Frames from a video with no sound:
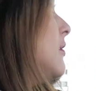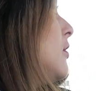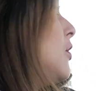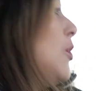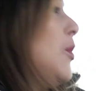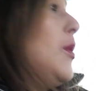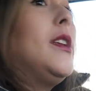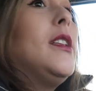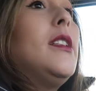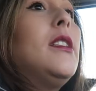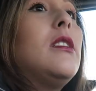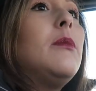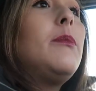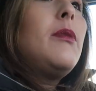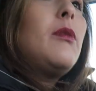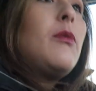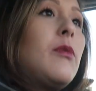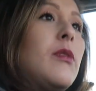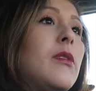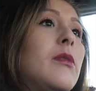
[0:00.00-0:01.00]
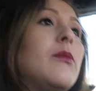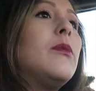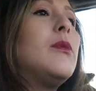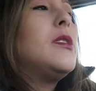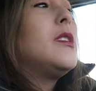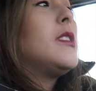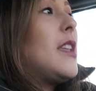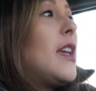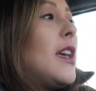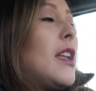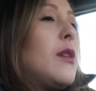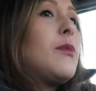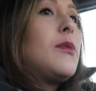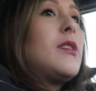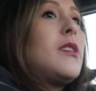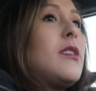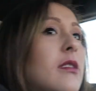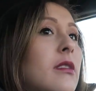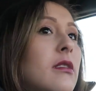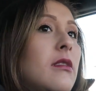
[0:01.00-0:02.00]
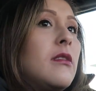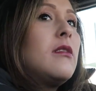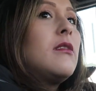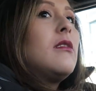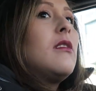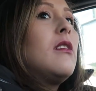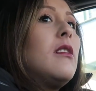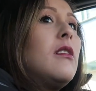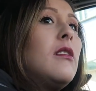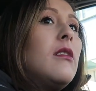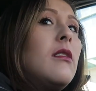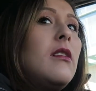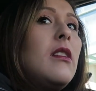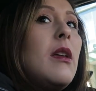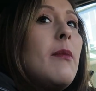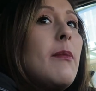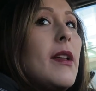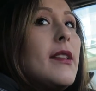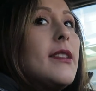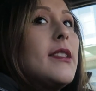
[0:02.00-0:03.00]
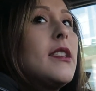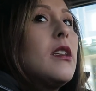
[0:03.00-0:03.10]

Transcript: going to be, when Ziana was in my